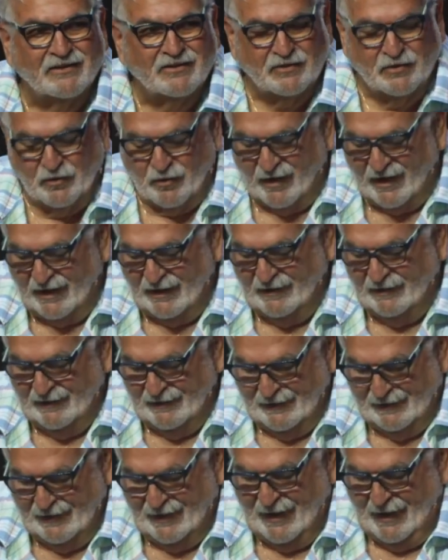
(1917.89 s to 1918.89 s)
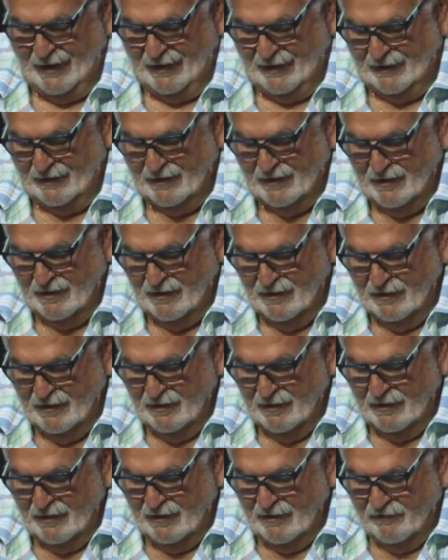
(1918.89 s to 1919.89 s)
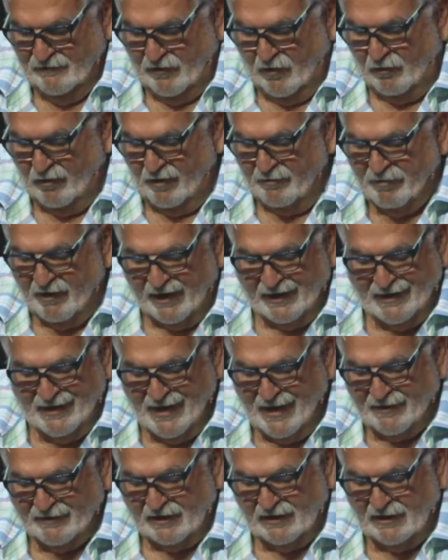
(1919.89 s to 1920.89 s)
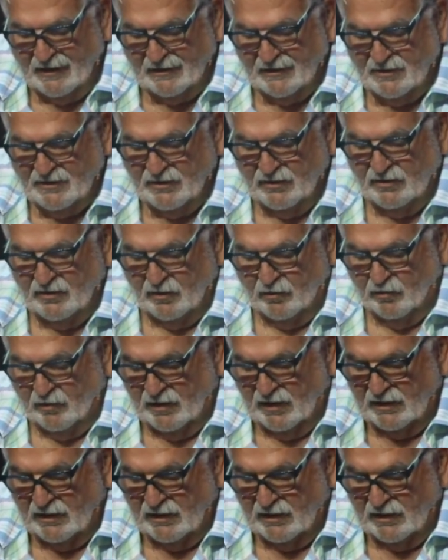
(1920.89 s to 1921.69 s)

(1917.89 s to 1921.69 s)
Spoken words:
is great gain. For we brought nothing into the